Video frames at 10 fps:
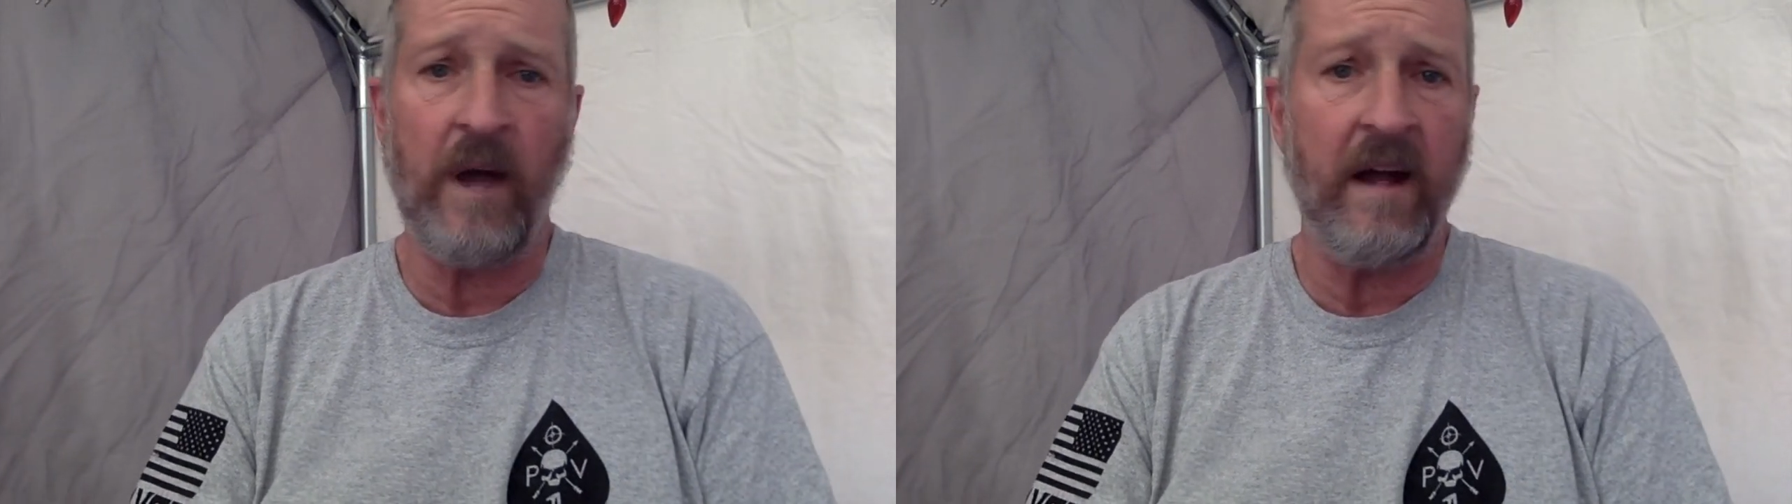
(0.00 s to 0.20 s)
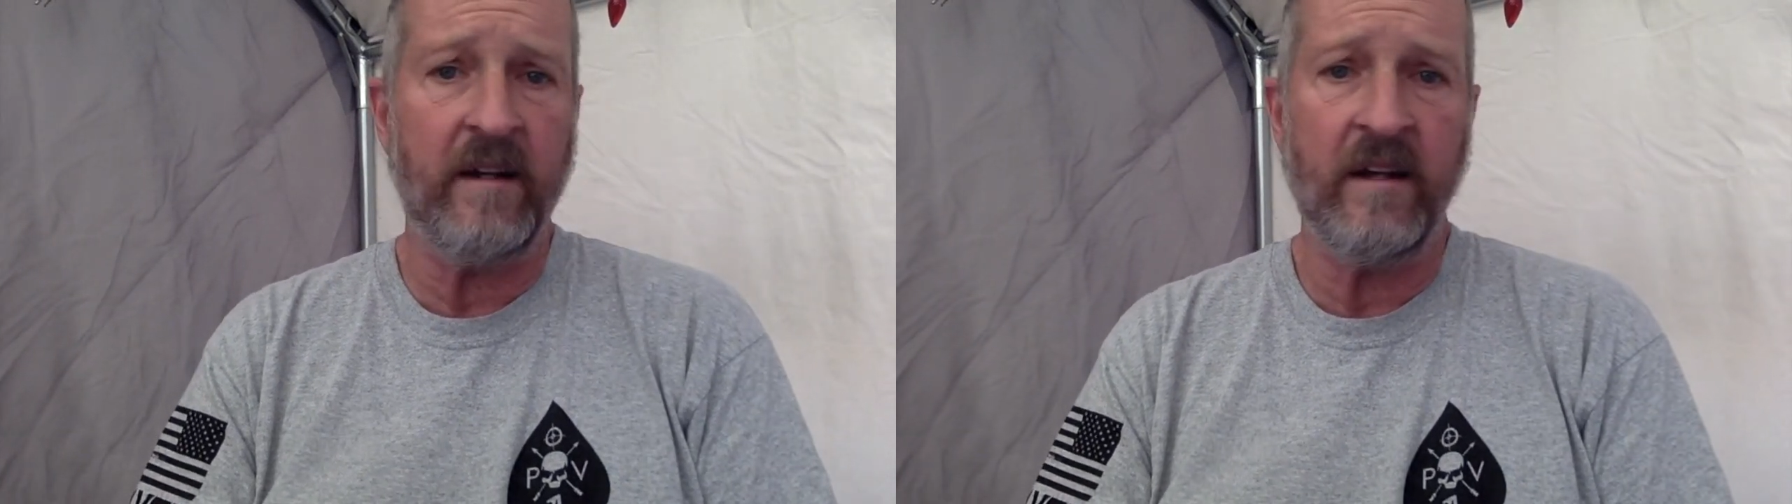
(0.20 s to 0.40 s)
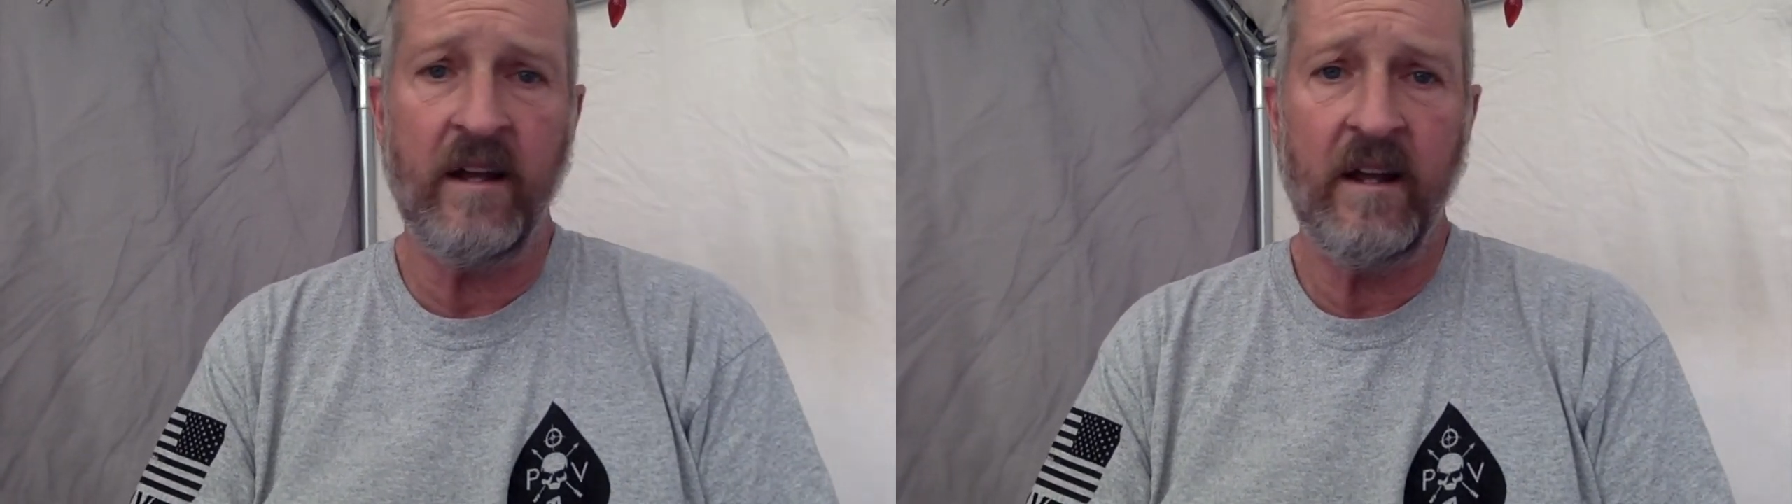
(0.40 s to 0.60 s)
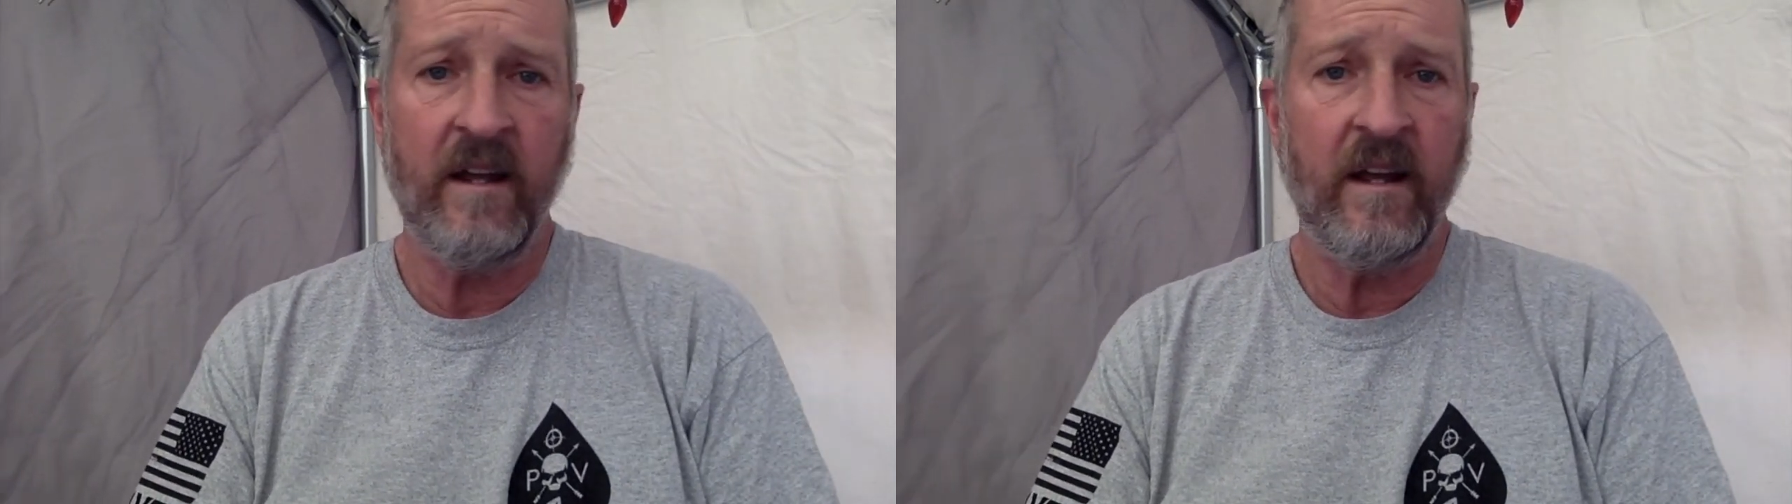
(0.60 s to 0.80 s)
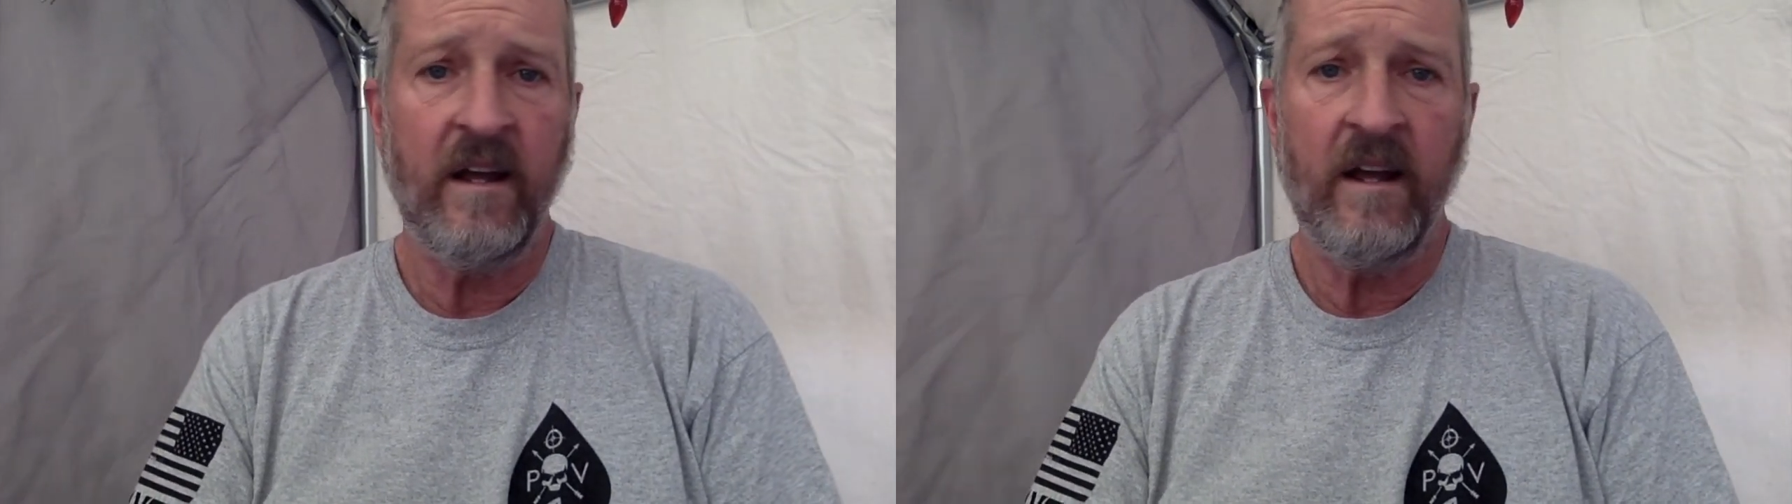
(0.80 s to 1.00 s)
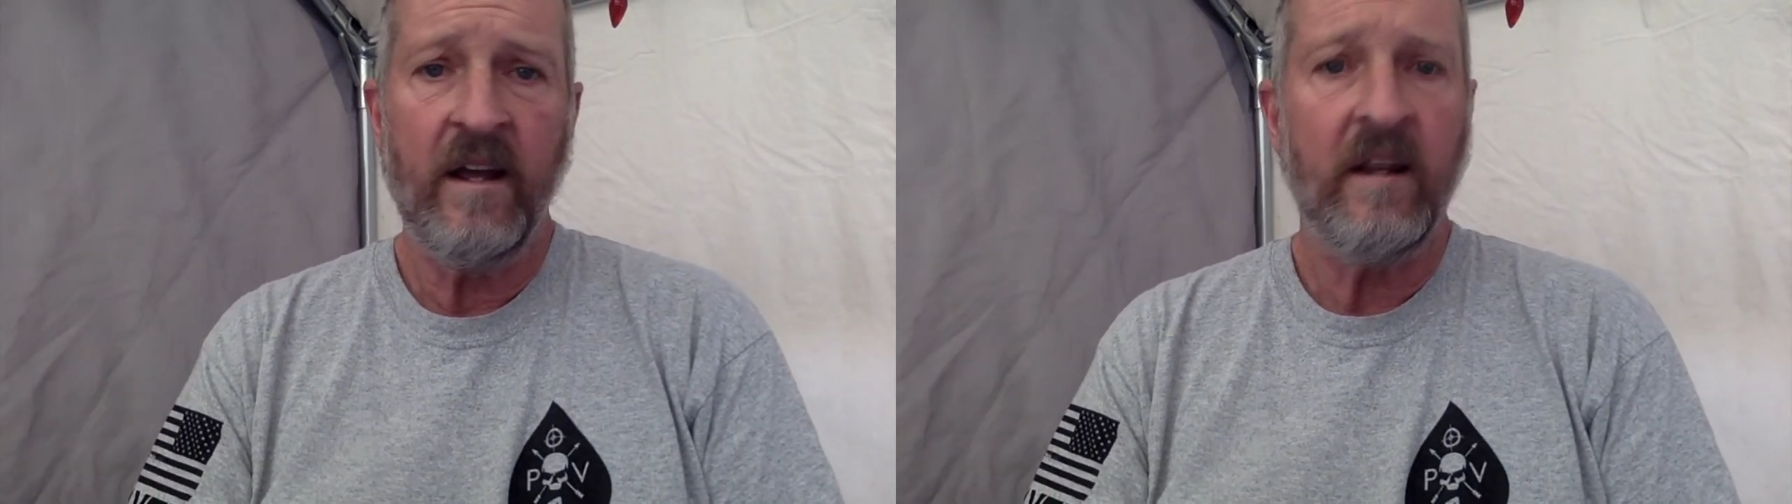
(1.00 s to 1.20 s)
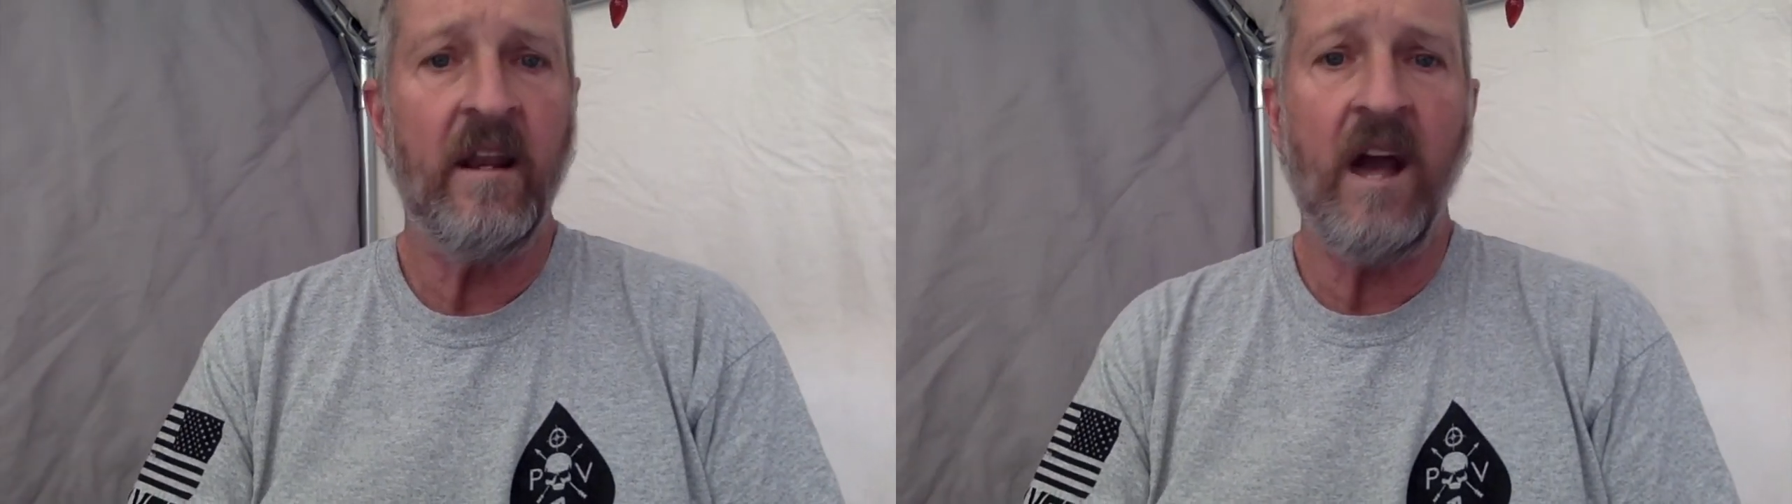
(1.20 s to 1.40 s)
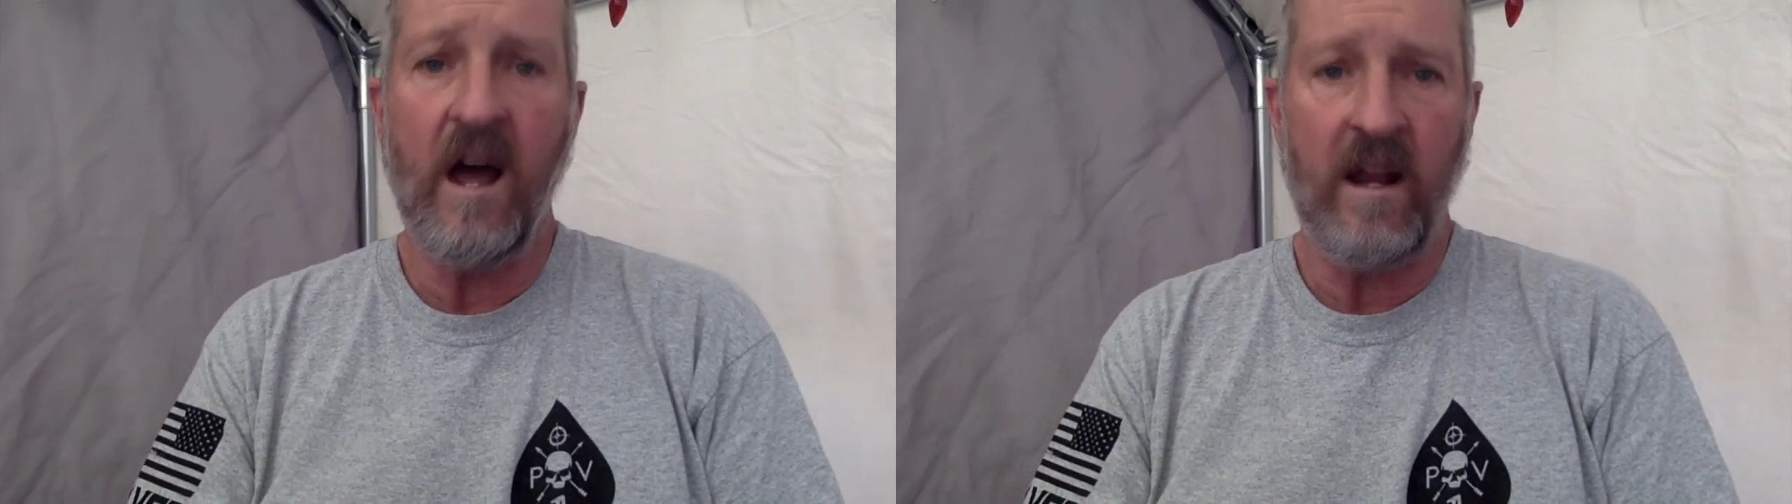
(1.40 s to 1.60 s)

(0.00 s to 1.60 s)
Biden. None.